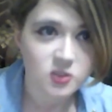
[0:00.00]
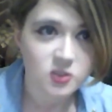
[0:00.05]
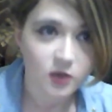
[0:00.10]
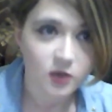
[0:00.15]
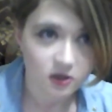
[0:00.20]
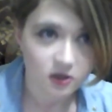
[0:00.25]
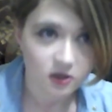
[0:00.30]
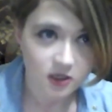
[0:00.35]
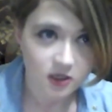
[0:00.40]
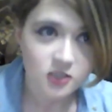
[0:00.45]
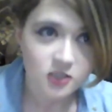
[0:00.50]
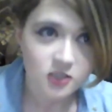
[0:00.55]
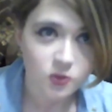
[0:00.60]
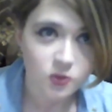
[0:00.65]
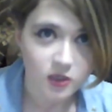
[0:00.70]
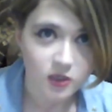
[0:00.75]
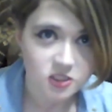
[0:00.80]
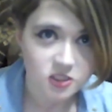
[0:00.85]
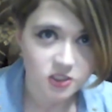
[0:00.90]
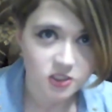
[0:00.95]
where her
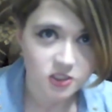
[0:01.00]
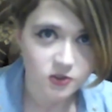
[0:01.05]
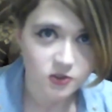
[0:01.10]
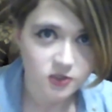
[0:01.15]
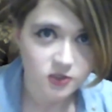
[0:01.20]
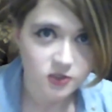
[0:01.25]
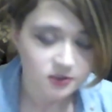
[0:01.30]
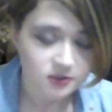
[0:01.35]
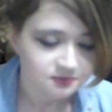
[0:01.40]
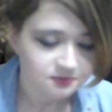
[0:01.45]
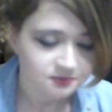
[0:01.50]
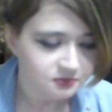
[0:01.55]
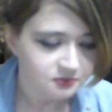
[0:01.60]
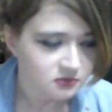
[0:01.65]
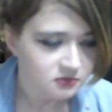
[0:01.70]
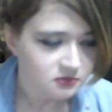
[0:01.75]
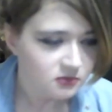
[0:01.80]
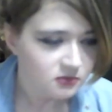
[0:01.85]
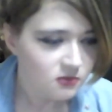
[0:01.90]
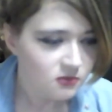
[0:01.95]
underwear showed.
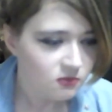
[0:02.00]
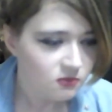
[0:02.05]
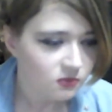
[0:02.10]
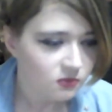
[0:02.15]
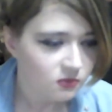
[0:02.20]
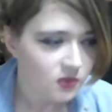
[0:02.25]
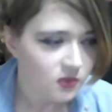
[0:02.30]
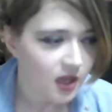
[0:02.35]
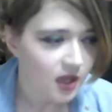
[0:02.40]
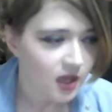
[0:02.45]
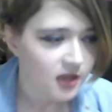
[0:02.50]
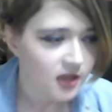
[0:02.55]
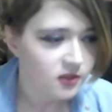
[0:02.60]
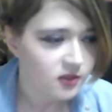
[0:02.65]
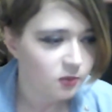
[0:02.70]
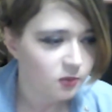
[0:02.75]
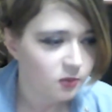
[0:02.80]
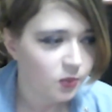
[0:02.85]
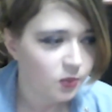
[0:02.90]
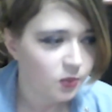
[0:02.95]
And
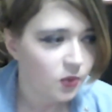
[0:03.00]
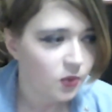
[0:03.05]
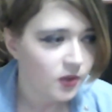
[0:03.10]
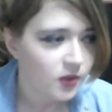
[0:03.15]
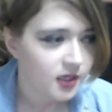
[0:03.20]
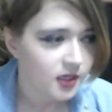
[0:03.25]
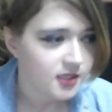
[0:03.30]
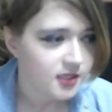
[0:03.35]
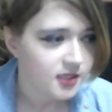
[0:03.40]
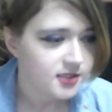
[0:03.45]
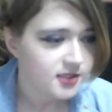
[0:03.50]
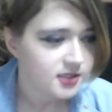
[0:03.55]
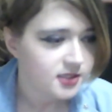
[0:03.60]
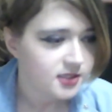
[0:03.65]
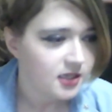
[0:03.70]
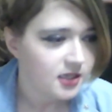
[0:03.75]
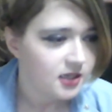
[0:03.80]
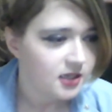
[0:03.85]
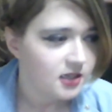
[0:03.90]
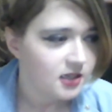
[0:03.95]
the boys
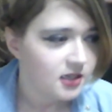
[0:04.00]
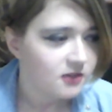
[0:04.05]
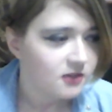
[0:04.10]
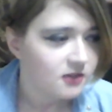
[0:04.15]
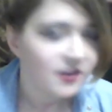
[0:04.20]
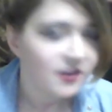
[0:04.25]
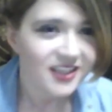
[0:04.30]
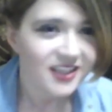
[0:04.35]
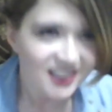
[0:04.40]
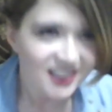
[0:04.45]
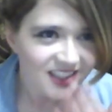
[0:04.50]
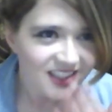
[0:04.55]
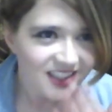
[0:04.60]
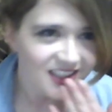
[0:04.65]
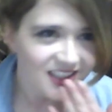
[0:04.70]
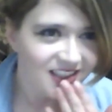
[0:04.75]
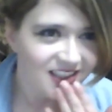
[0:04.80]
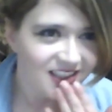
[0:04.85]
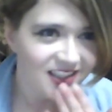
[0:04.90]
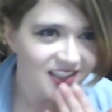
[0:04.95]
were like, "Hee
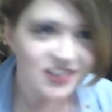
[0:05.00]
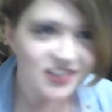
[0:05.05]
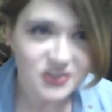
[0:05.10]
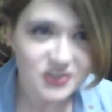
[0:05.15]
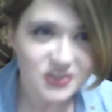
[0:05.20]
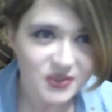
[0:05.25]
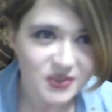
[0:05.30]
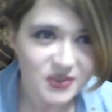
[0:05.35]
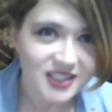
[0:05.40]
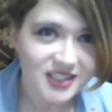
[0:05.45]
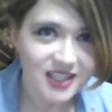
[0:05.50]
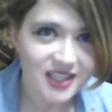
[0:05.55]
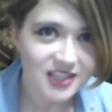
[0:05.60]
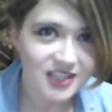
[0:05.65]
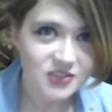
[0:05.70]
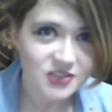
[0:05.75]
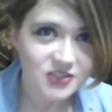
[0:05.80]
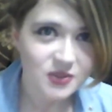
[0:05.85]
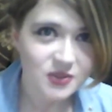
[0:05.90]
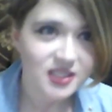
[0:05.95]
hee hee, do it
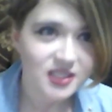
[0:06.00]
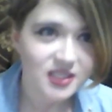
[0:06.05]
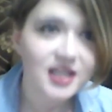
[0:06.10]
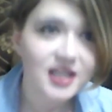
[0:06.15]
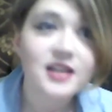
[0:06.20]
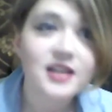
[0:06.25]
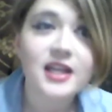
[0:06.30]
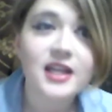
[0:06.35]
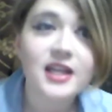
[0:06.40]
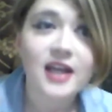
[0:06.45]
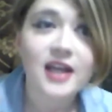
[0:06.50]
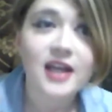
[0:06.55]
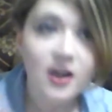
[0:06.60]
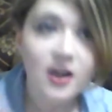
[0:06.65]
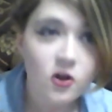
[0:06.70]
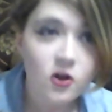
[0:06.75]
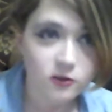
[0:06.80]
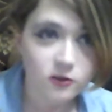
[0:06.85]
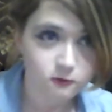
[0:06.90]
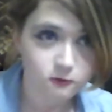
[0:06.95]
again, do it again." And they got
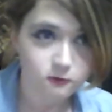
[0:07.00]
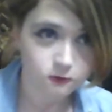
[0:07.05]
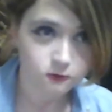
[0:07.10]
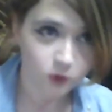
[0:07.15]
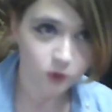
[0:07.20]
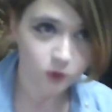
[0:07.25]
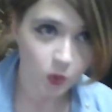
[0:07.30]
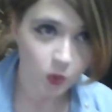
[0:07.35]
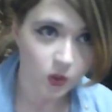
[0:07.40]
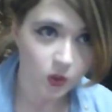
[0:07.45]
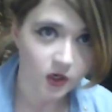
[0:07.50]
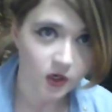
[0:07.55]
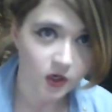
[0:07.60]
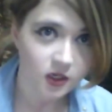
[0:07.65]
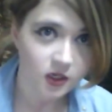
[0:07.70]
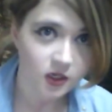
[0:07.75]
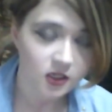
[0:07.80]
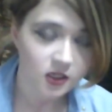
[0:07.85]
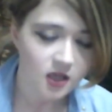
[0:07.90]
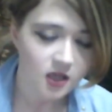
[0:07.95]
on the
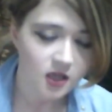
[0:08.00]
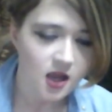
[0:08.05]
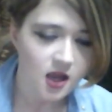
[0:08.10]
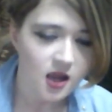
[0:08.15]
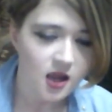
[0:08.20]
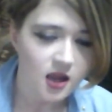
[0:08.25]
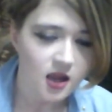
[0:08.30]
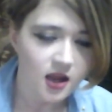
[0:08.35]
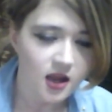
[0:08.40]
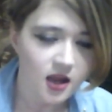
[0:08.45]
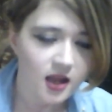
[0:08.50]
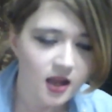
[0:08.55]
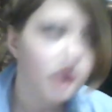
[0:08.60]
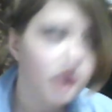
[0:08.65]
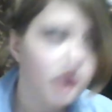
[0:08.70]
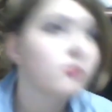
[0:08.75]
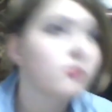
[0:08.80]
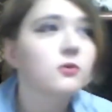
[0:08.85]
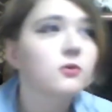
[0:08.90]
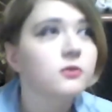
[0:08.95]
floor
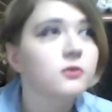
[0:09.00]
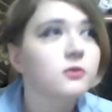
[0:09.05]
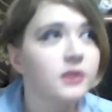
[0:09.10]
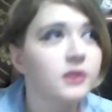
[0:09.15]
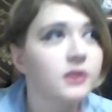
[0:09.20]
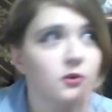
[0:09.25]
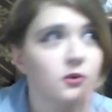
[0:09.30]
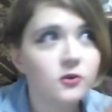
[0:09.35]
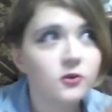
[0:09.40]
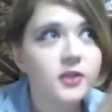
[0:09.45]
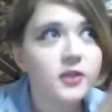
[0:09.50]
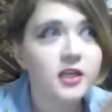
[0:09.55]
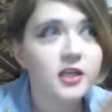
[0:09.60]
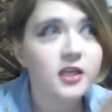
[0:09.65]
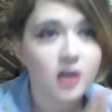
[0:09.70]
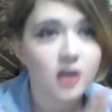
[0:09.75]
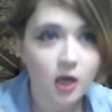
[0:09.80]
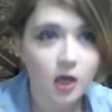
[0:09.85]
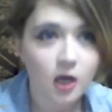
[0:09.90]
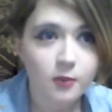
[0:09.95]
and they were
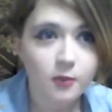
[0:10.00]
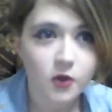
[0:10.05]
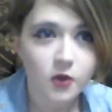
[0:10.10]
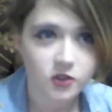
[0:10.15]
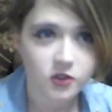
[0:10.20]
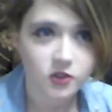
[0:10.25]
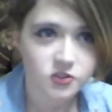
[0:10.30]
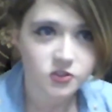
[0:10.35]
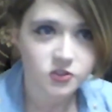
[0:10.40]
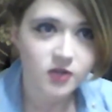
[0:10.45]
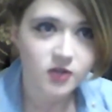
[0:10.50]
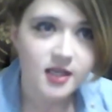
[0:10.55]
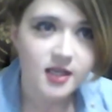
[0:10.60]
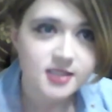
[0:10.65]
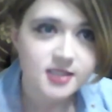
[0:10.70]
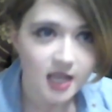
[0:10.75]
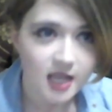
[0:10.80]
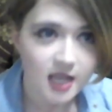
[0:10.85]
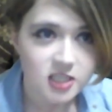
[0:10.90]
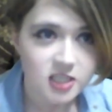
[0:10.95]
looking up her
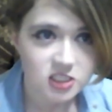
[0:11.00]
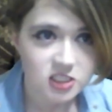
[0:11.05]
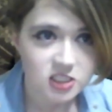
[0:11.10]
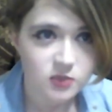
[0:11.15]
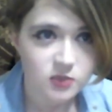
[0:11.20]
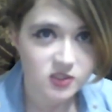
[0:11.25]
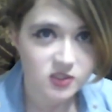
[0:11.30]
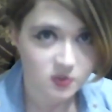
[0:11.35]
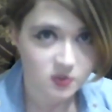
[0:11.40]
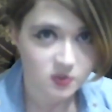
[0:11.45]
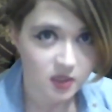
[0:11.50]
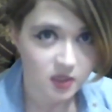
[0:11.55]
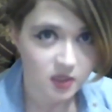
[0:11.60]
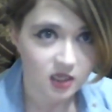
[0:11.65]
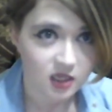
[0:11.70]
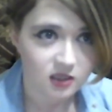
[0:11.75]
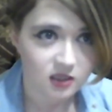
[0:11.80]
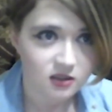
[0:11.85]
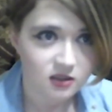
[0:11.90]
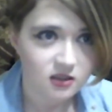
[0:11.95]
dress as she was
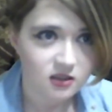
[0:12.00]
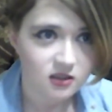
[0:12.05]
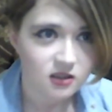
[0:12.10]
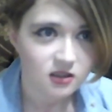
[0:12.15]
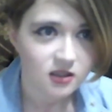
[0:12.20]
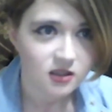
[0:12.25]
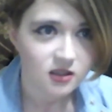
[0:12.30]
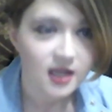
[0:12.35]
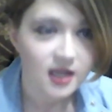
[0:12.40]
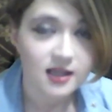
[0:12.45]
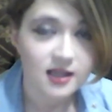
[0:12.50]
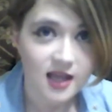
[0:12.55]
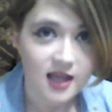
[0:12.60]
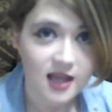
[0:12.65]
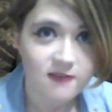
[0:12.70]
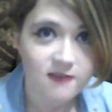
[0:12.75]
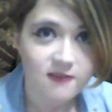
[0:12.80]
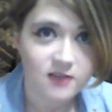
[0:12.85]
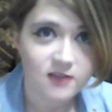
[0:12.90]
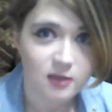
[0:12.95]
spinning and
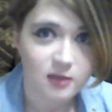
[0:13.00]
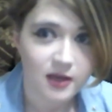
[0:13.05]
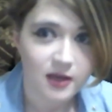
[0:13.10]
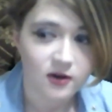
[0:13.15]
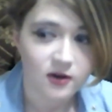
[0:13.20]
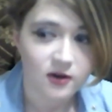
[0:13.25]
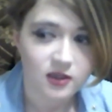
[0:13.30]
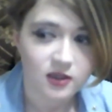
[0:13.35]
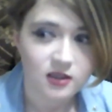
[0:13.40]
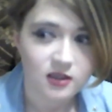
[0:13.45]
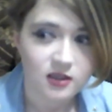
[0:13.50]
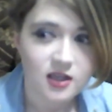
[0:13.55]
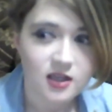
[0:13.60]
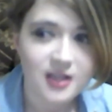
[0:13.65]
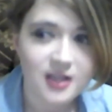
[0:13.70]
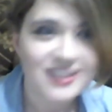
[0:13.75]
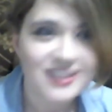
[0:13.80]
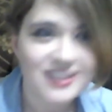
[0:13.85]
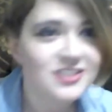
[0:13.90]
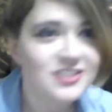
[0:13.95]
laughing about it.
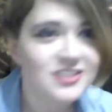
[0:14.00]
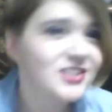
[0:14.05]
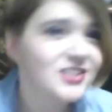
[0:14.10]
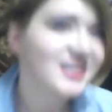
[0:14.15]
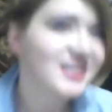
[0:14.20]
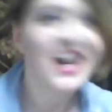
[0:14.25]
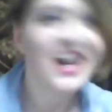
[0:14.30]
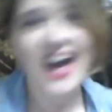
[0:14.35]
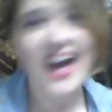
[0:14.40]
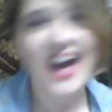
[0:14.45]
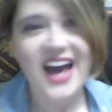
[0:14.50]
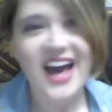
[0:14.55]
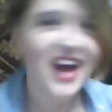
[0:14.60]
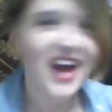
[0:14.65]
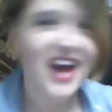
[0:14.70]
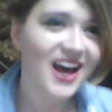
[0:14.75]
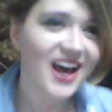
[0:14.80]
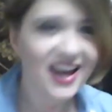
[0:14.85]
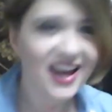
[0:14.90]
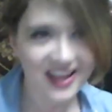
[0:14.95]
And she was just like, "Ah
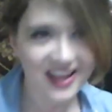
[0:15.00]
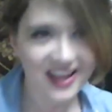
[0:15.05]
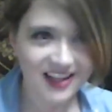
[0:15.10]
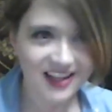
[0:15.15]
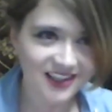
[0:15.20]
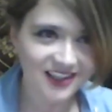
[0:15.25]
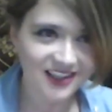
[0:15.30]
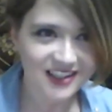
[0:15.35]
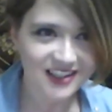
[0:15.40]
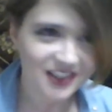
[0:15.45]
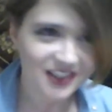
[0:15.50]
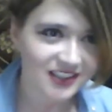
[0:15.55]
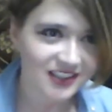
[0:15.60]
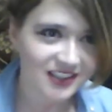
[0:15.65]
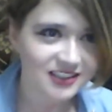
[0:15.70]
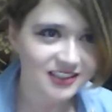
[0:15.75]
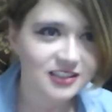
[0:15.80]
ha ha ha."